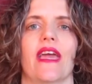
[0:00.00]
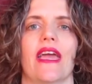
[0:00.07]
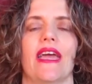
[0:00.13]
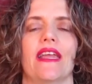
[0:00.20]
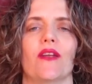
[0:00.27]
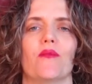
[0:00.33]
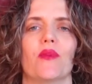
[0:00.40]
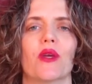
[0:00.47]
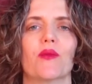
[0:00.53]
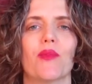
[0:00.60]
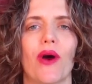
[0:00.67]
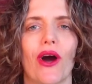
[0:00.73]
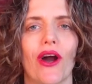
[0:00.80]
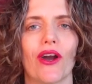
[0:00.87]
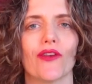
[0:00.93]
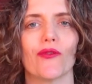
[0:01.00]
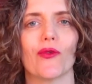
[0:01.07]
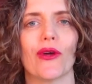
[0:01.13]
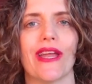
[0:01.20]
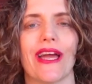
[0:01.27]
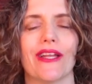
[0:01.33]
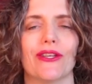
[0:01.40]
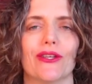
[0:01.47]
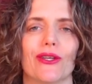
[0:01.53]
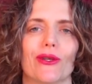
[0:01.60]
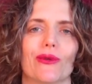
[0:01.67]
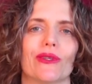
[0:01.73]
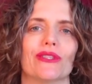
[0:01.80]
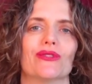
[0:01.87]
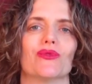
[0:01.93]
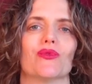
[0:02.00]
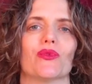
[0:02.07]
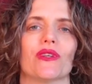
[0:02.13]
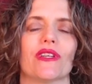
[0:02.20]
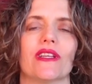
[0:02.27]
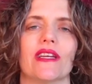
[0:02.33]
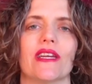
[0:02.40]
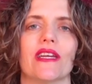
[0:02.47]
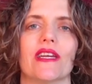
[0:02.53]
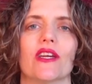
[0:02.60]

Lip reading: And a big part of what I do is really